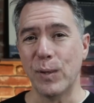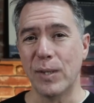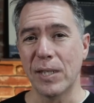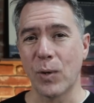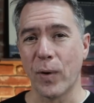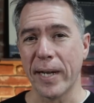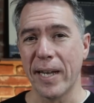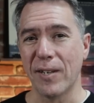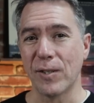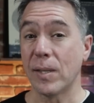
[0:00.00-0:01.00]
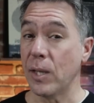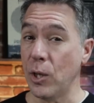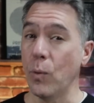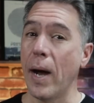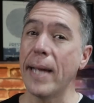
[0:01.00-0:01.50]
you Discord haters.
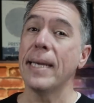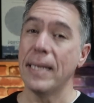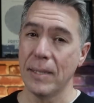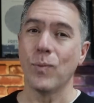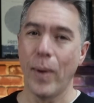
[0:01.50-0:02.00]
The UI is